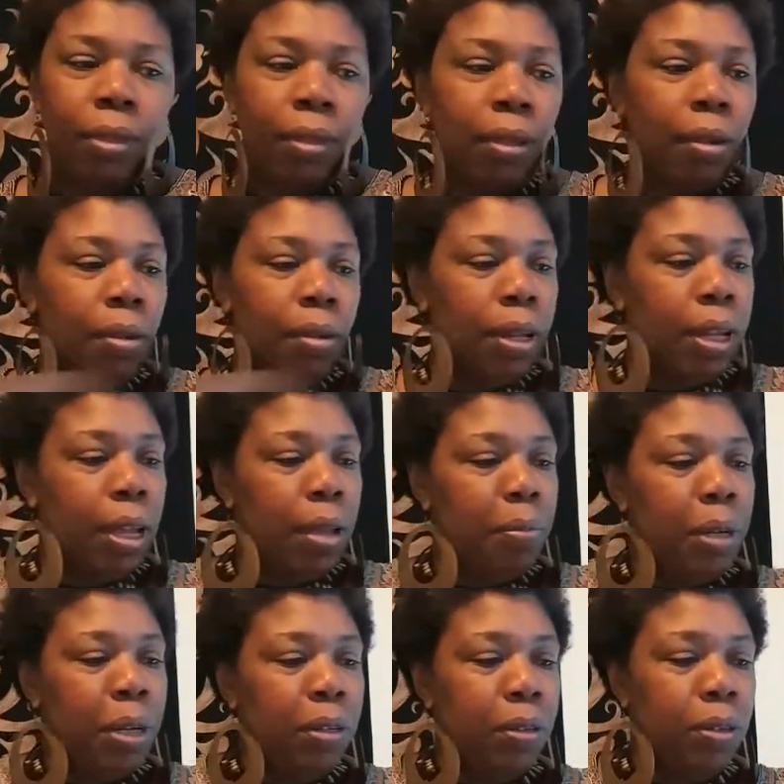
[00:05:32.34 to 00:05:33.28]
Okay,
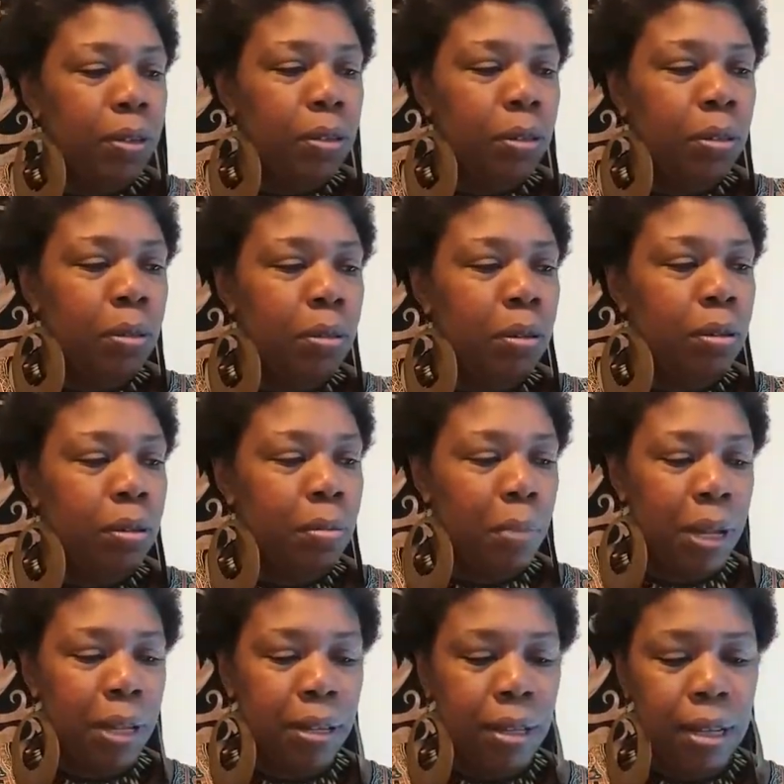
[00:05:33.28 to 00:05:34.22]
I'm going to do
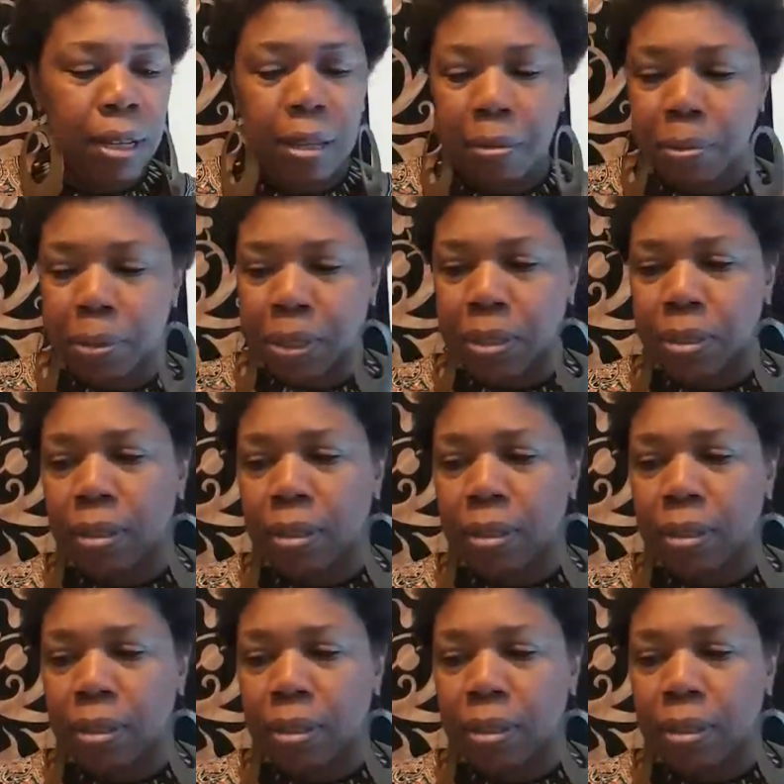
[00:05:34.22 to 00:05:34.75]
my lips.